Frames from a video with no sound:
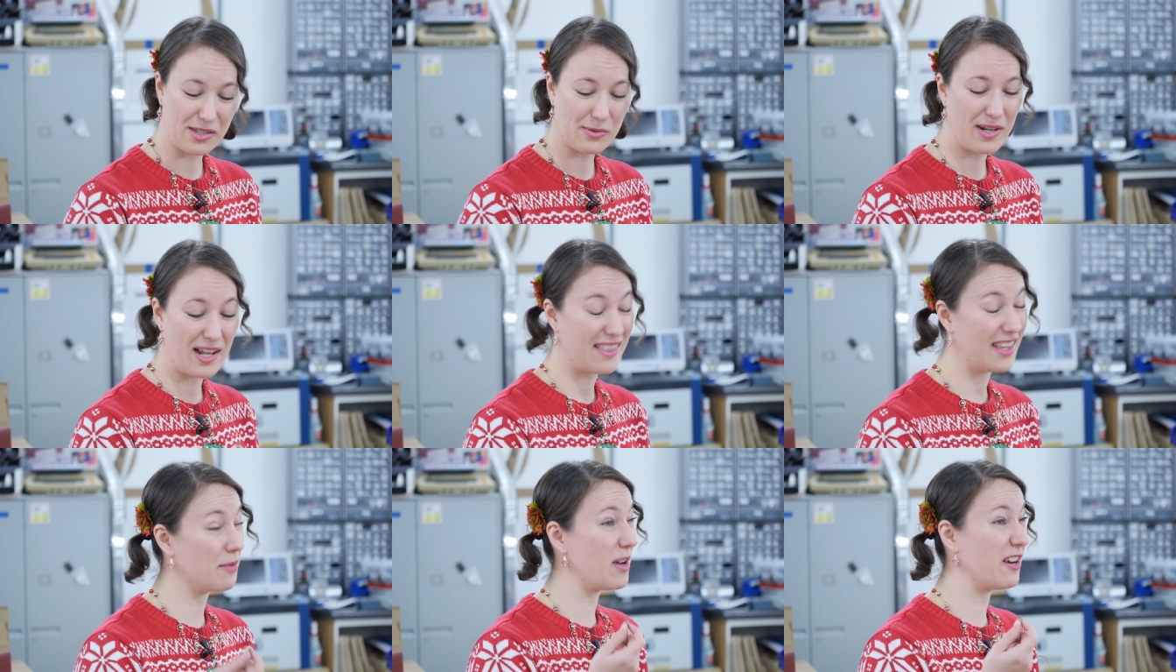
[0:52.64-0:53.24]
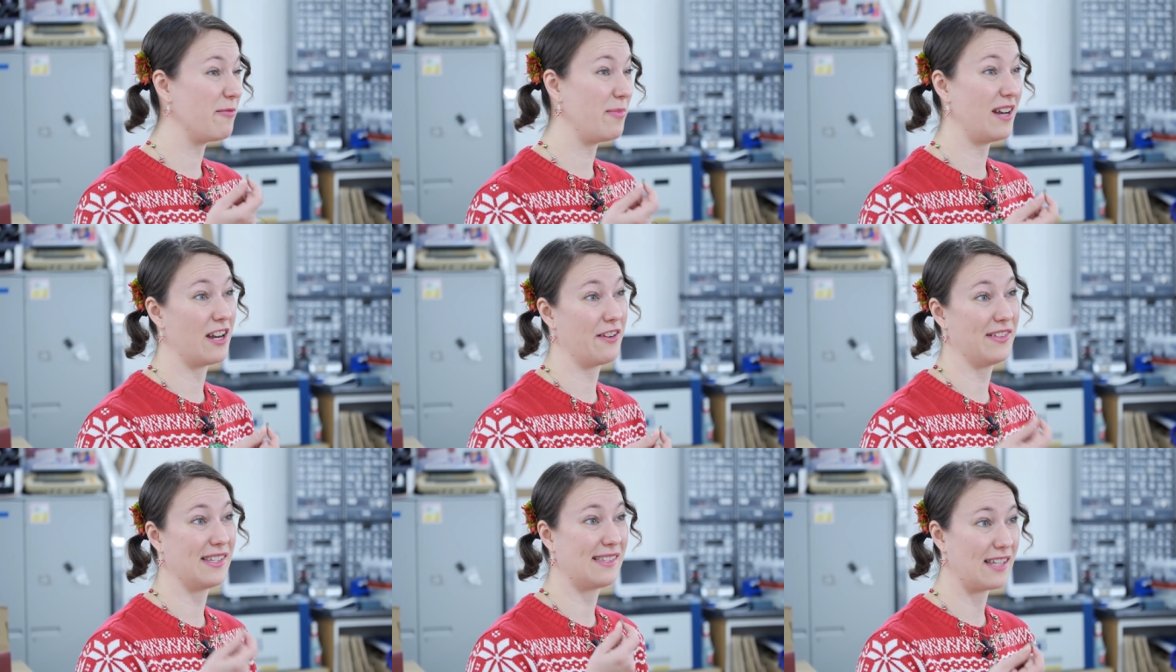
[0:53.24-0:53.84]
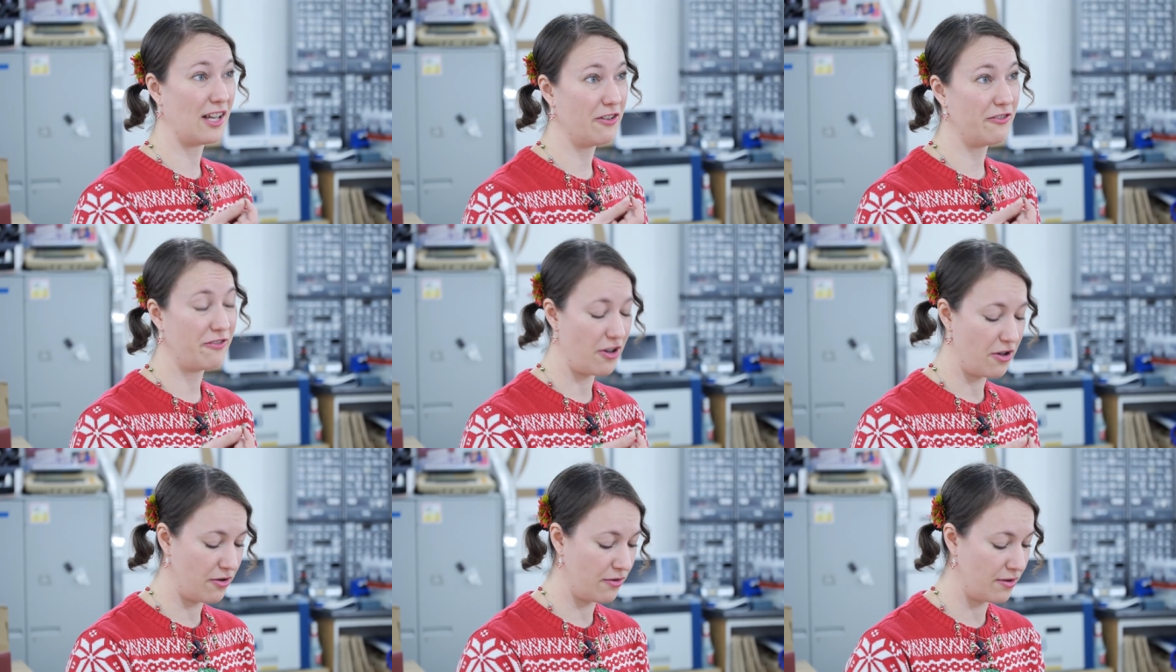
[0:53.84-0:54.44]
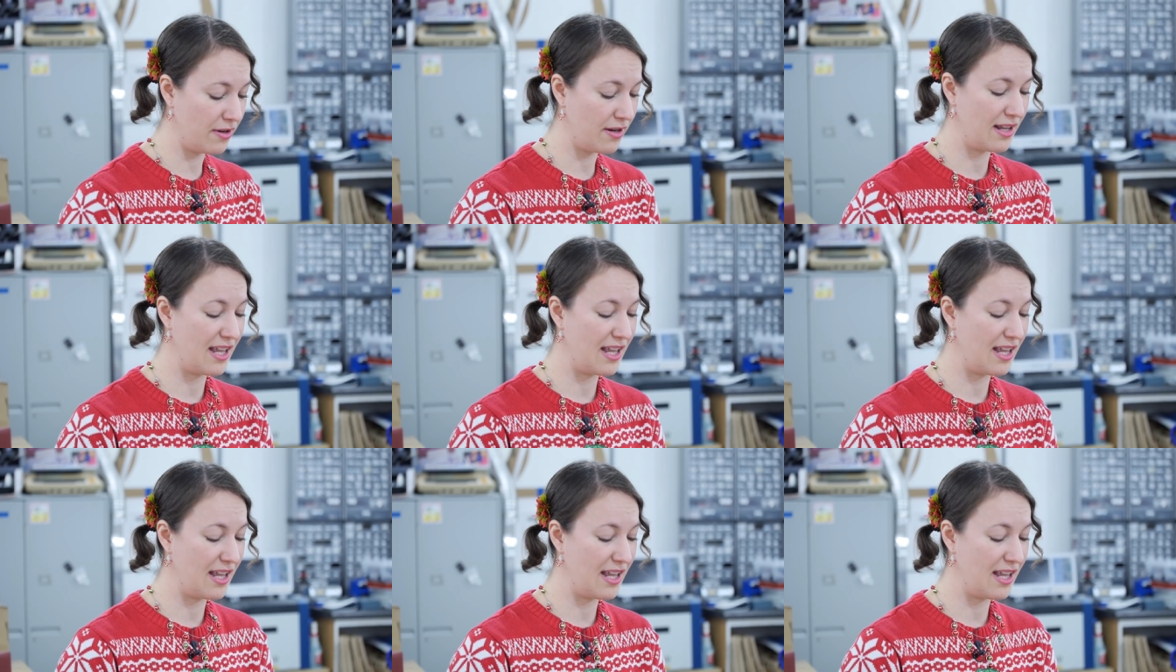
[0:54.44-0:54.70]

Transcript: This one I think might have been out of a cell phone.